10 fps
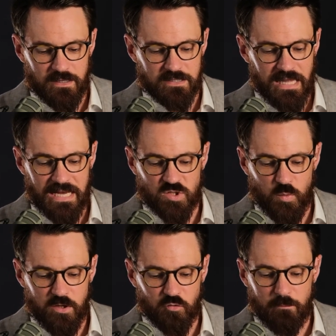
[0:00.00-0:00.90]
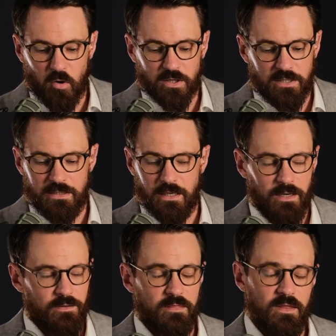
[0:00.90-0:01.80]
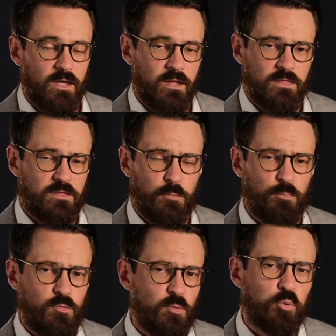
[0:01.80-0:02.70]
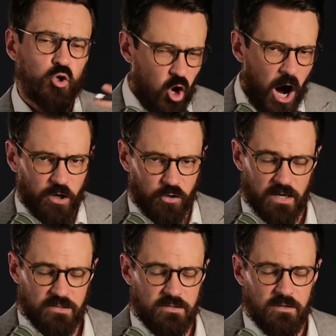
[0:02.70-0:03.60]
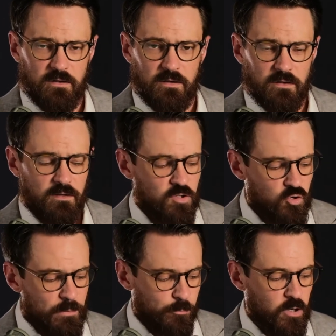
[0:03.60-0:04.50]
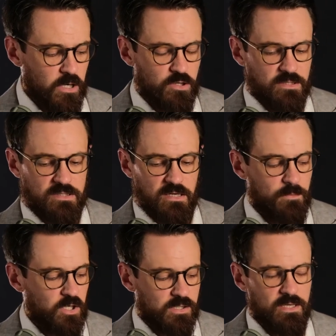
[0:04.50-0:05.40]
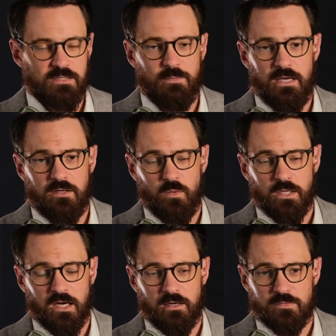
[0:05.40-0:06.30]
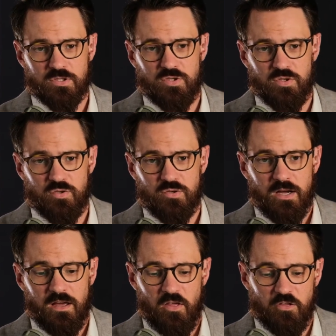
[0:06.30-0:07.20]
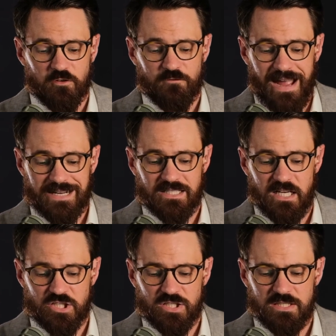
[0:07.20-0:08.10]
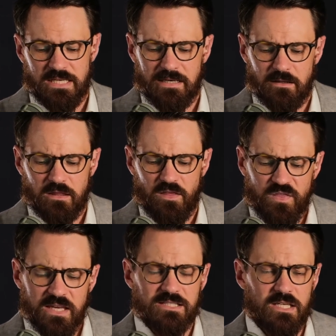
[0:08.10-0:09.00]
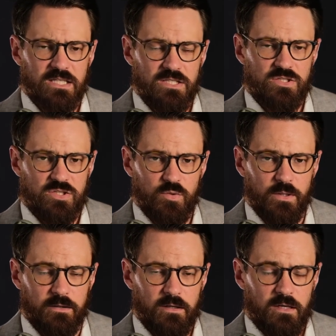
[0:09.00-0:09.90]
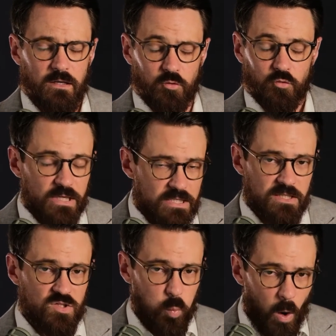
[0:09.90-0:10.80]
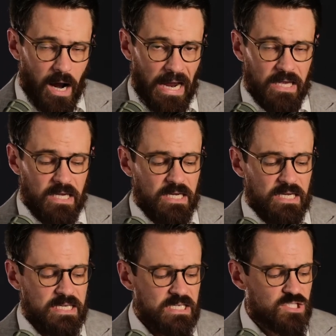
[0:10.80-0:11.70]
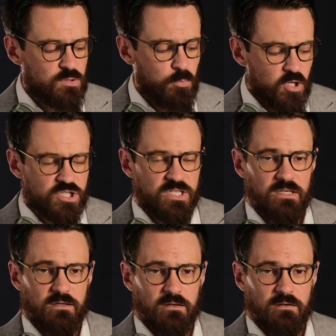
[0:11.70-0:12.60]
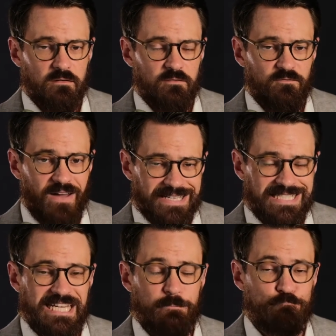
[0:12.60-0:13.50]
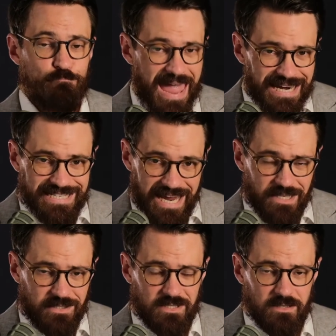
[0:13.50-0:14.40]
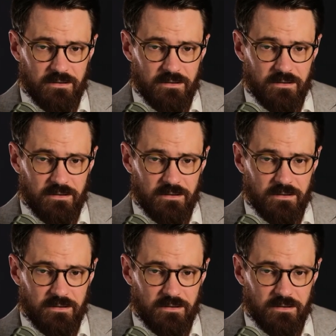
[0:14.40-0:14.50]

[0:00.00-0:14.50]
last week, remarking on the progress, the great progress that America has made when it comes to their vaccinations and the things that he's doing and the reasons why he is pushing vaccine mandates